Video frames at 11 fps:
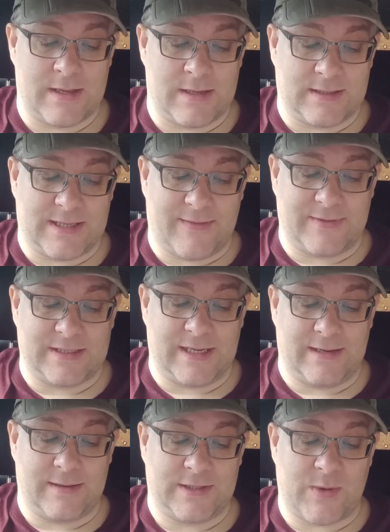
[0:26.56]

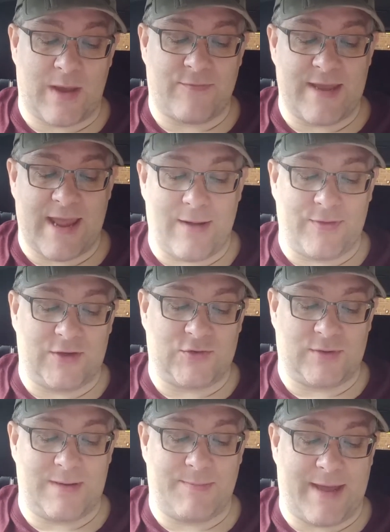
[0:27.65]
17. So every healthy
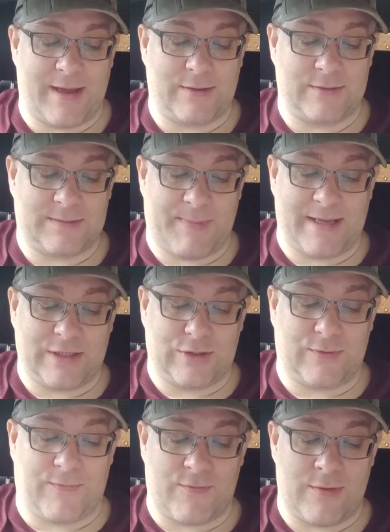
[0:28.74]
tree bears
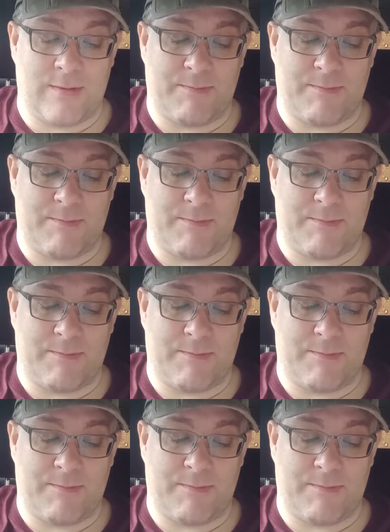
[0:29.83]
good fruit,